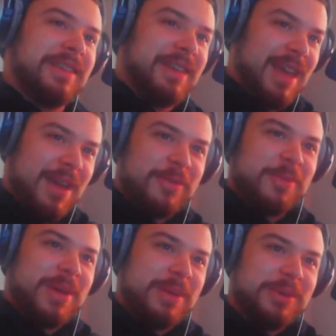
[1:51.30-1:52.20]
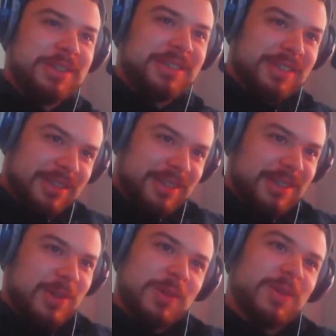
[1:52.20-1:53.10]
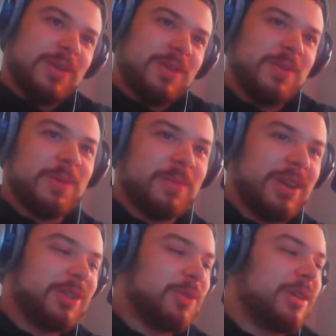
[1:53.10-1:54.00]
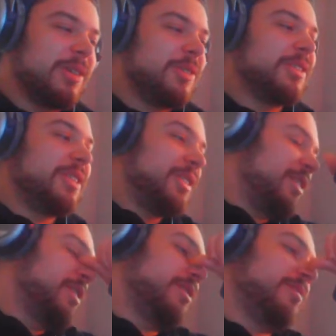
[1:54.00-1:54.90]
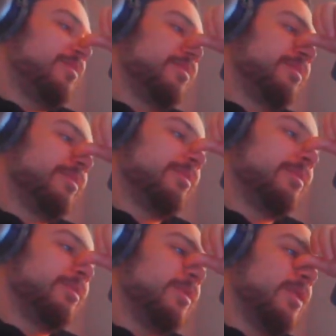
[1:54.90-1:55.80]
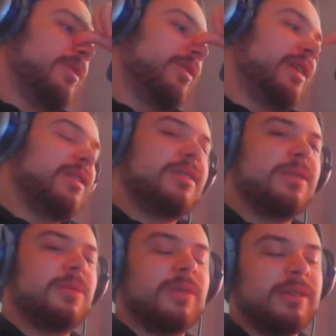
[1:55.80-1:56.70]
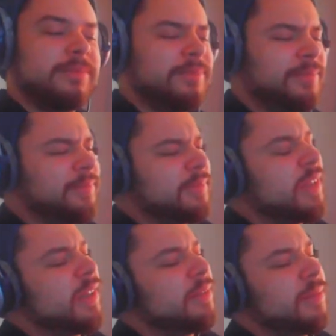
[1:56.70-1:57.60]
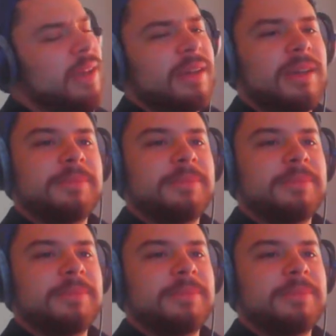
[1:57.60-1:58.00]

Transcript: Have your babies. What mic do I use? This Rode NT1, I think. Yeah.